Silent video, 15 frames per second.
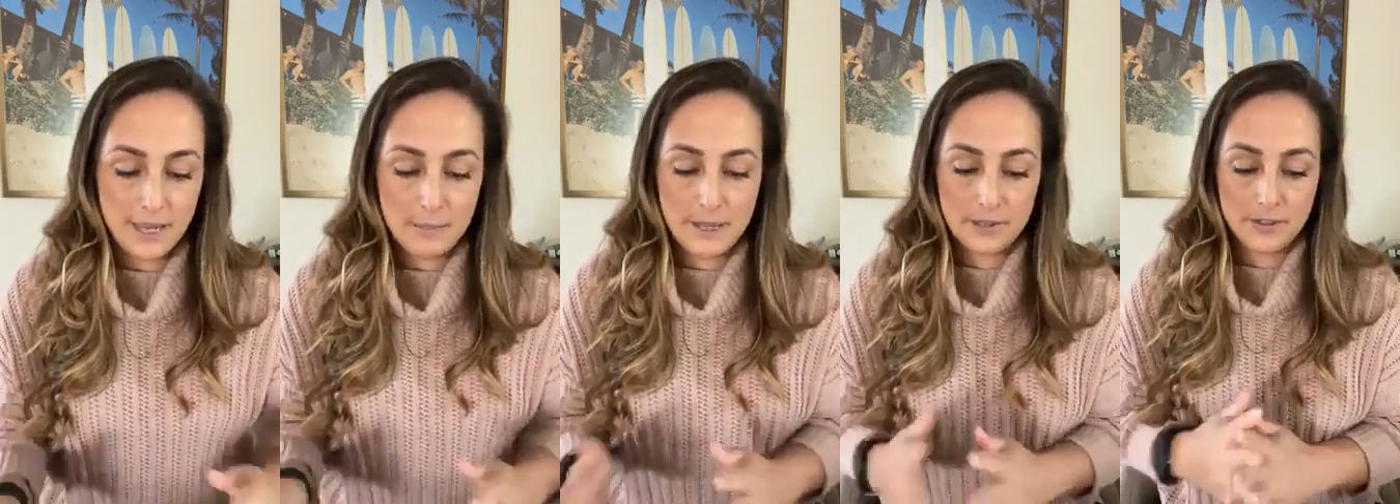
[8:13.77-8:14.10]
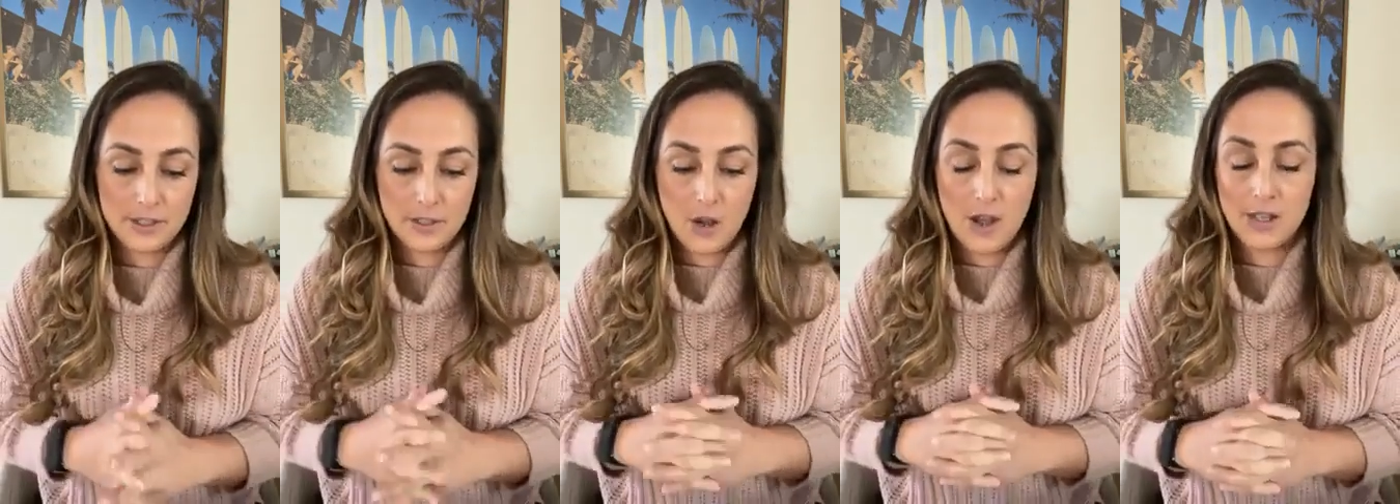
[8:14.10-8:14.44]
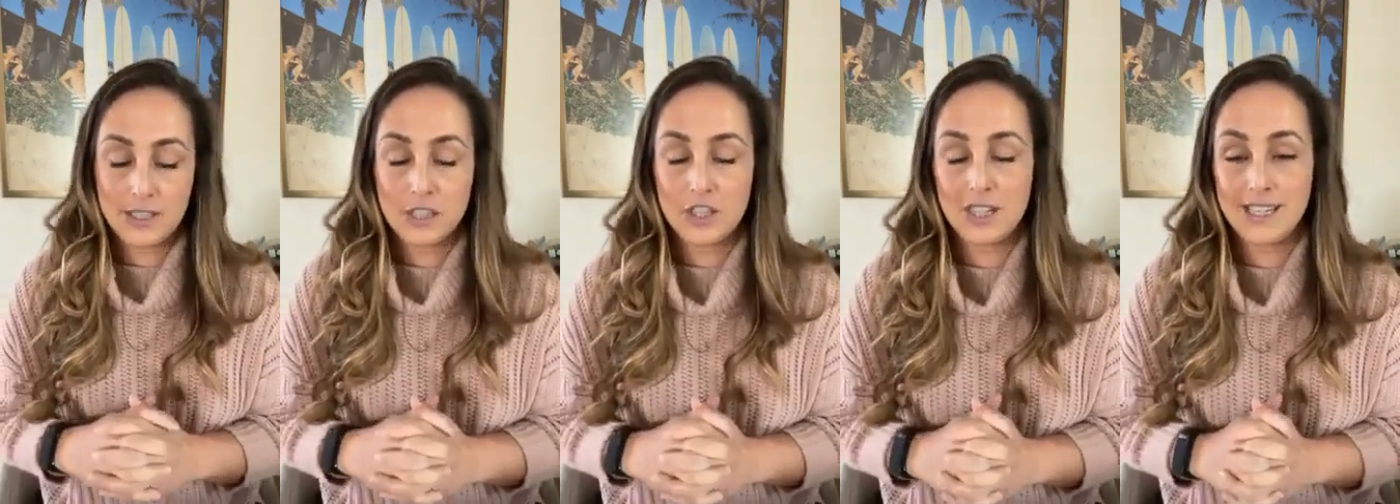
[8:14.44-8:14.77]
about the
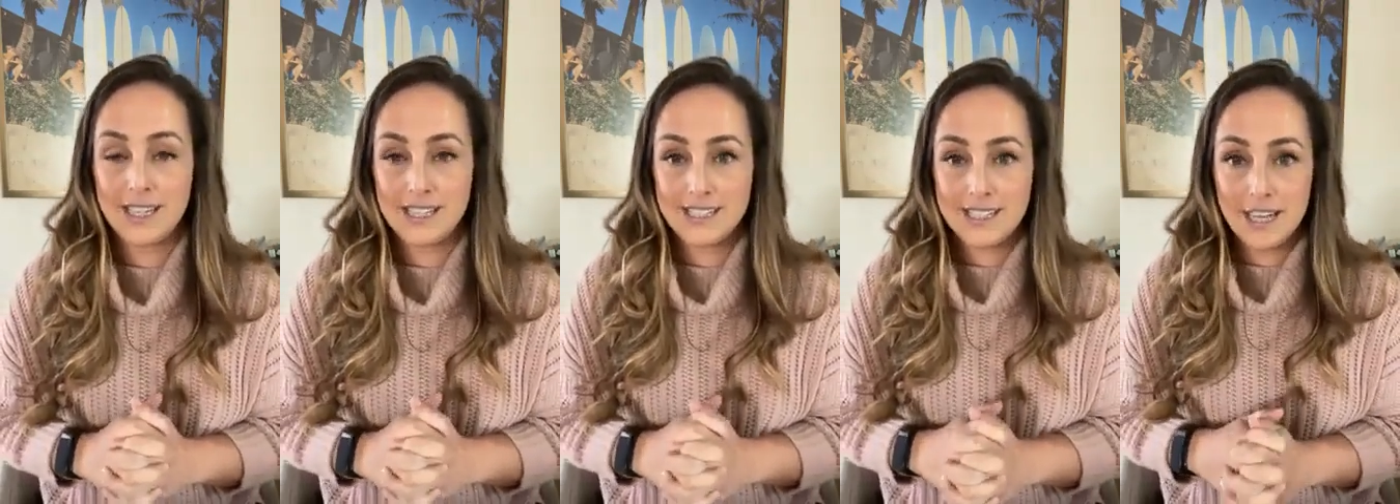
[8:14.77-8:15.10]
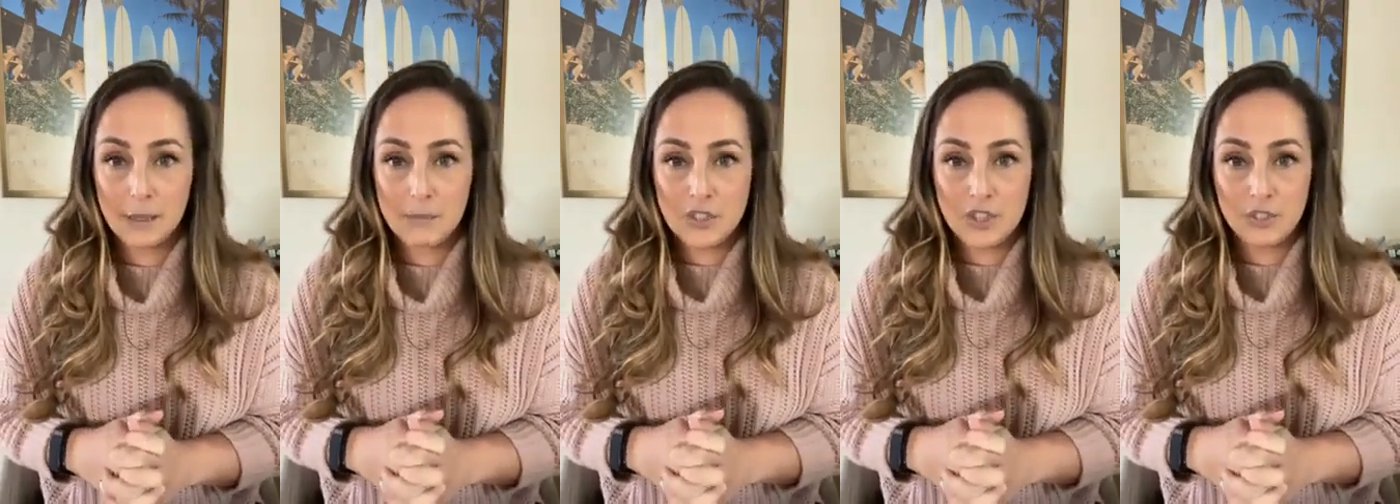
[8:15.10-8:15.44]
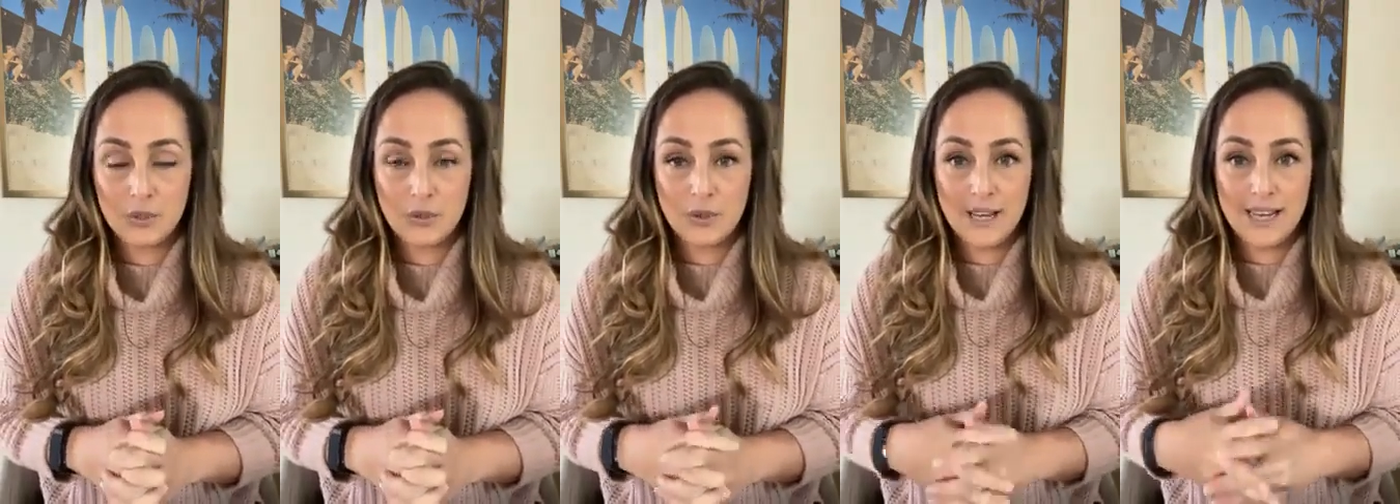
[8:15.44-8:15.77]
collagen in type
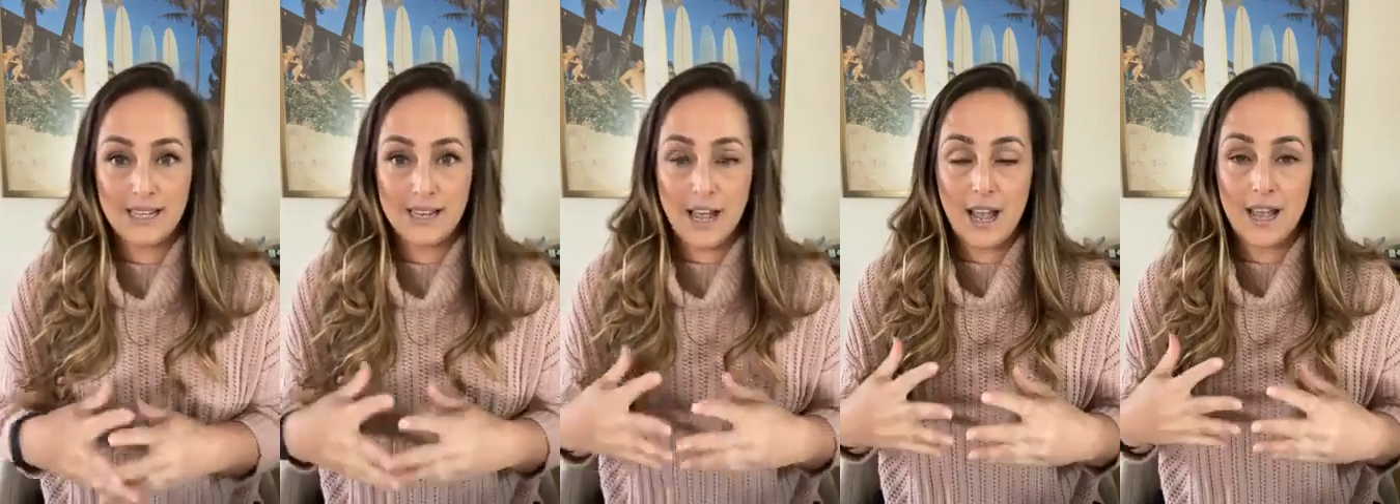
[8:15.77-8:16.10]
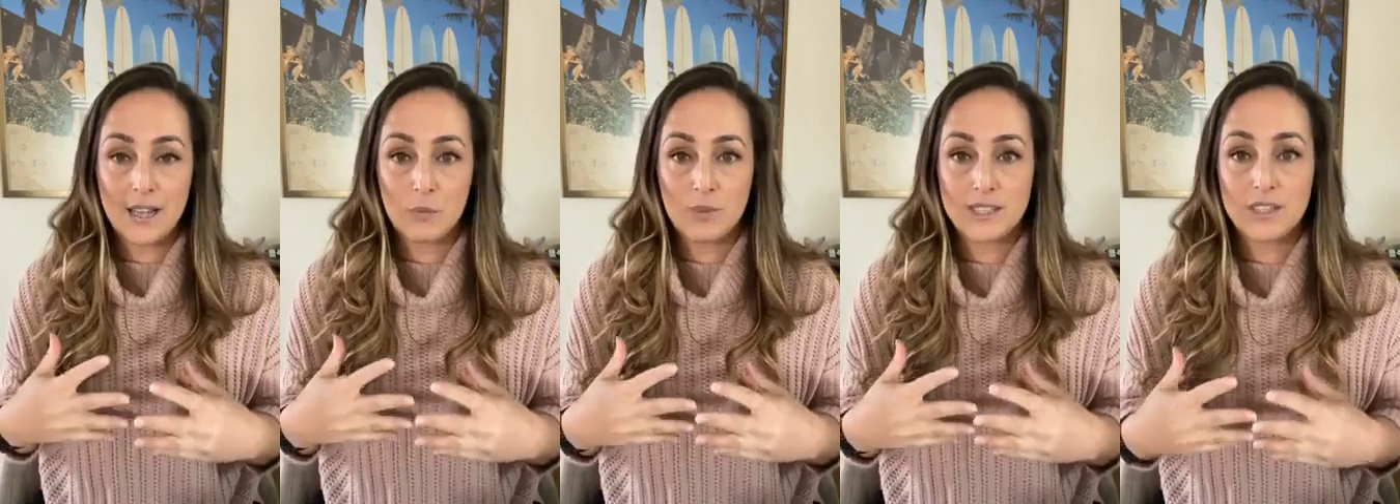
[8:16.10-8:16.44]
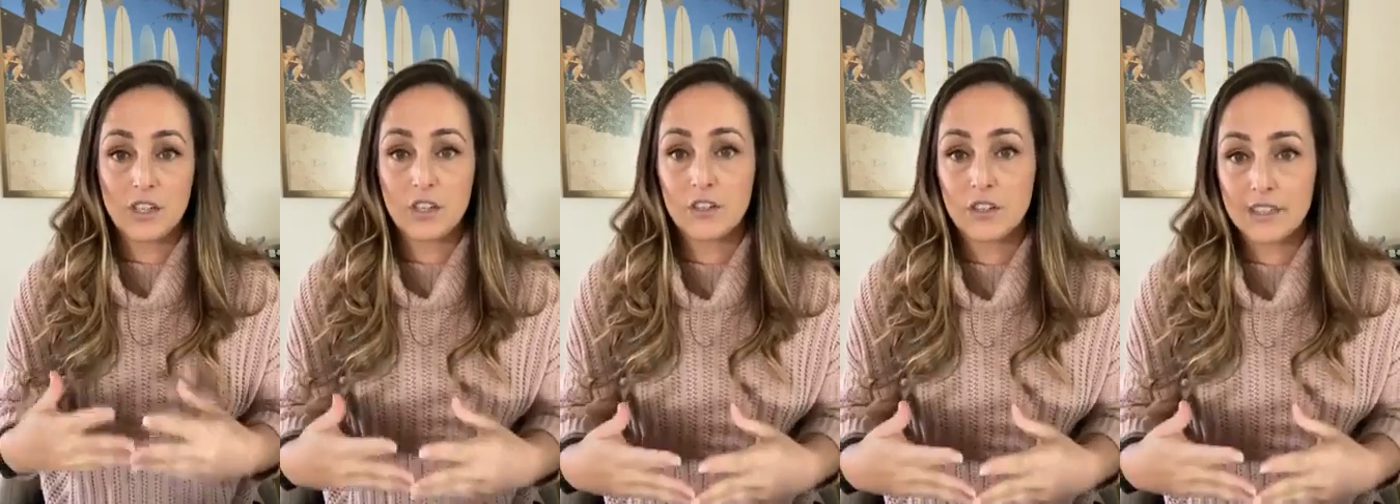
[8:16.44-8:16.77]
2, and I was
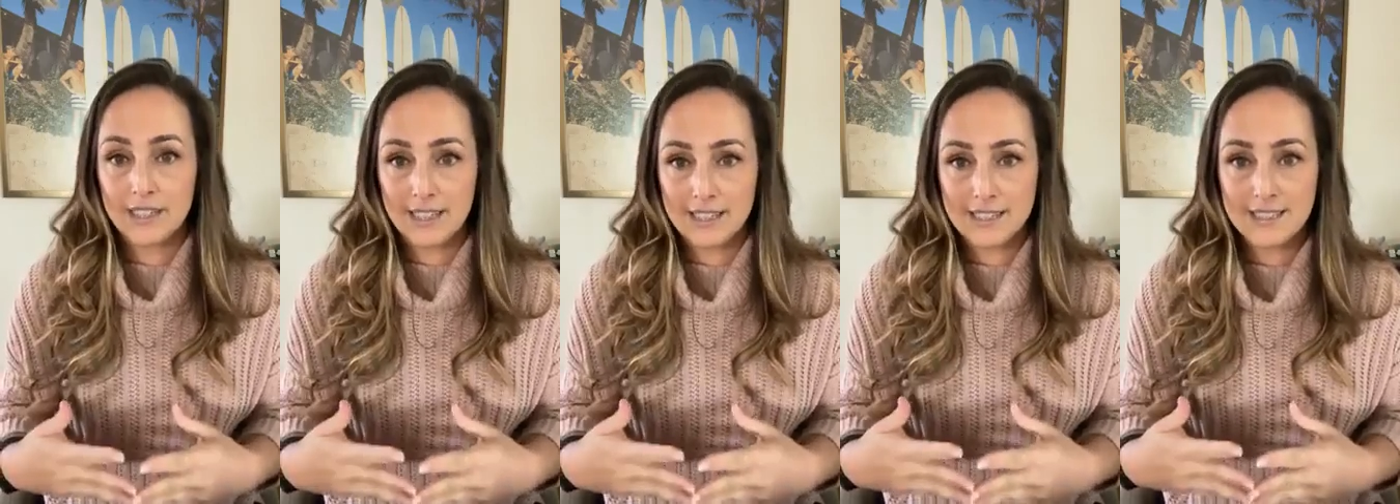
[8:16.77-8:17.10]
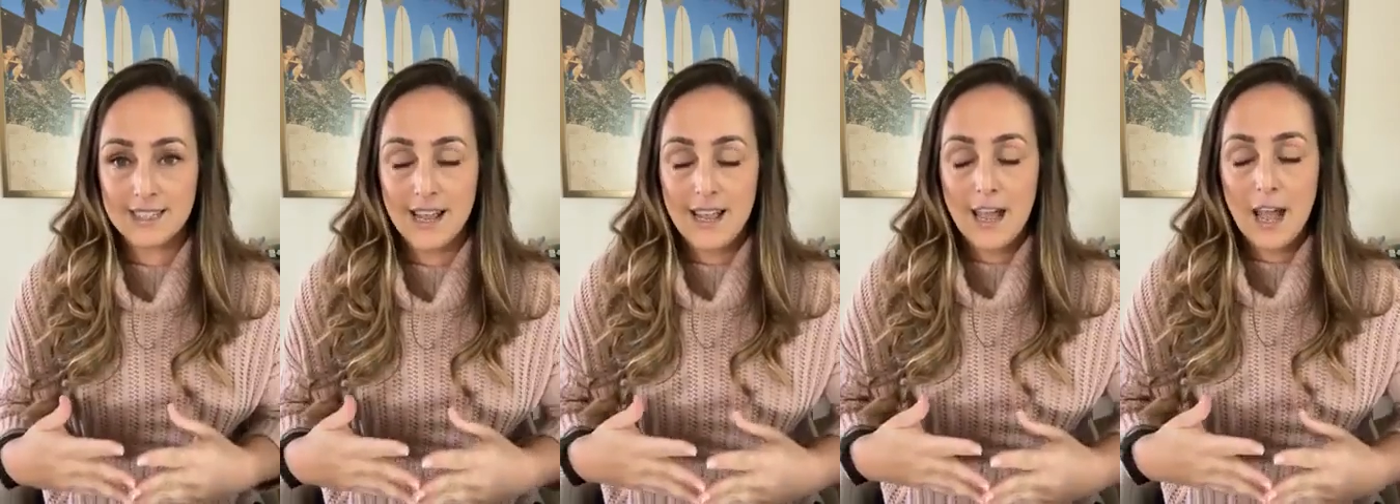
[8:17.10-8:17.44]
curious